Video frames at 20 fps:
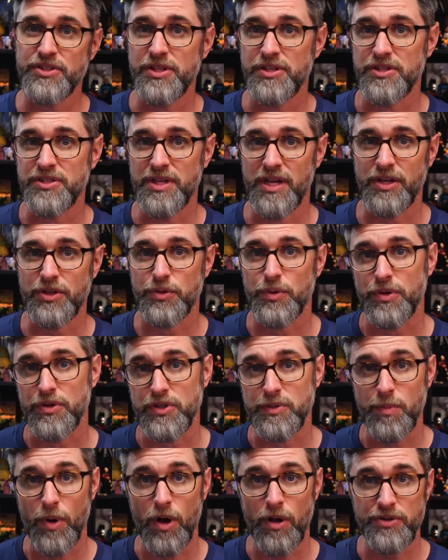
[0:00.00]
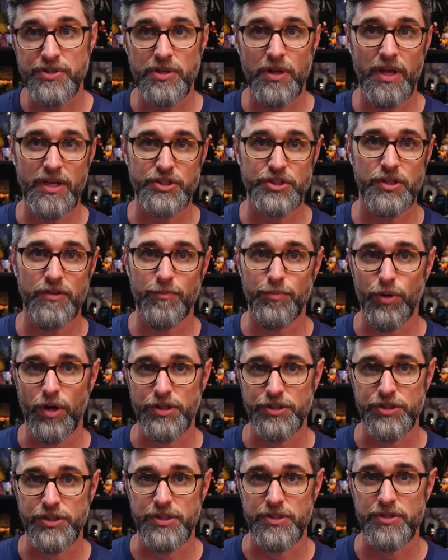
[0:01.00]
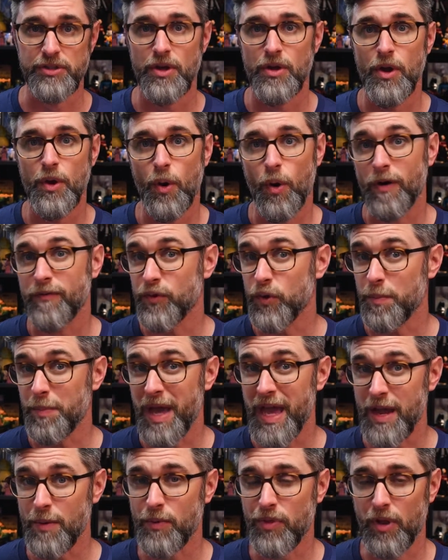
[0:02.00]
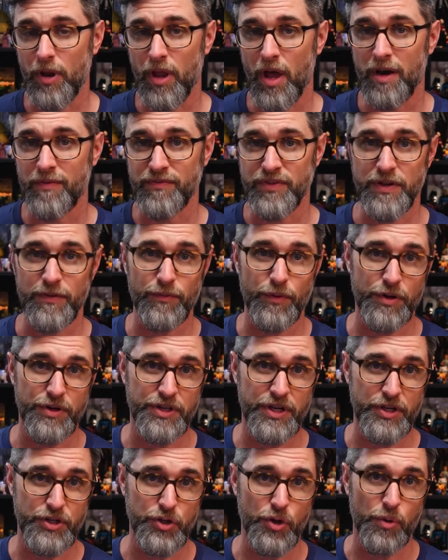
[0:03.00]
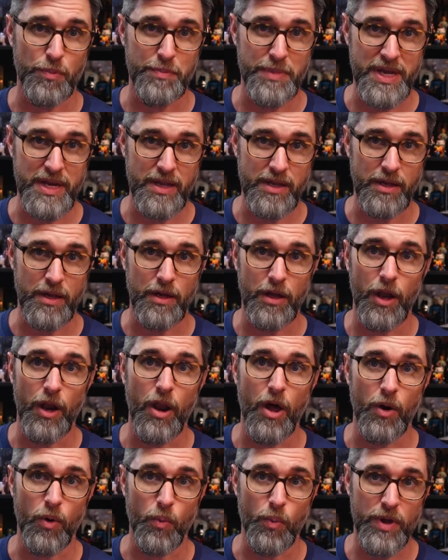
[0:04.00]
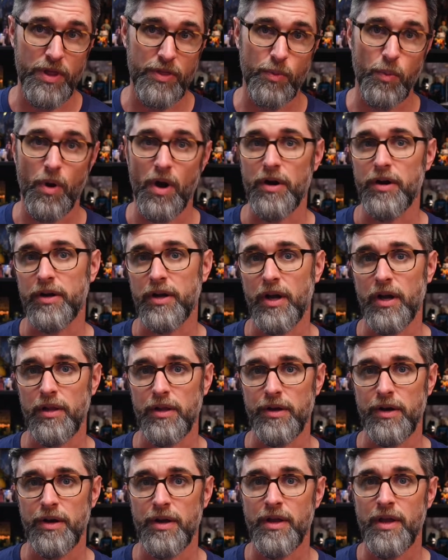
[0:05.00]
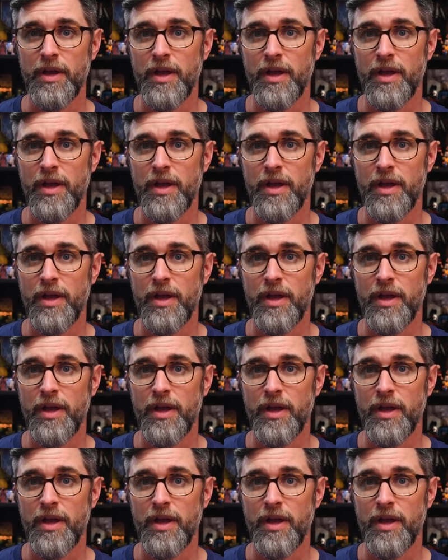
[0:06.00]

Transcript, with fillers: to stick to a small selection of brushes, or if you paint with a lot of different digital media along with watercolor,